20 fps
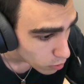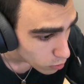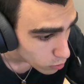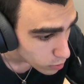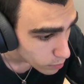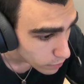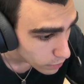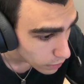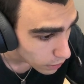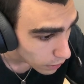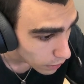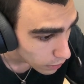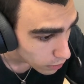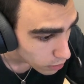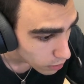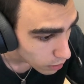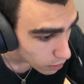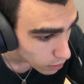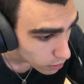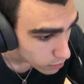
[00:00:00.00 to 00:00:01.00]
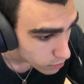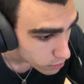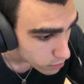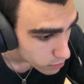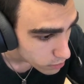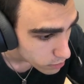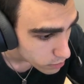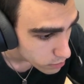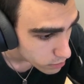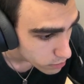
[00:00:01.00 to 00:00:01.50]
We make a higher high,
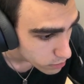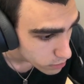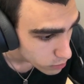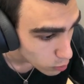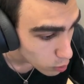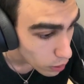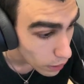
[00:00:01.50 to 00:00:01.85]
well,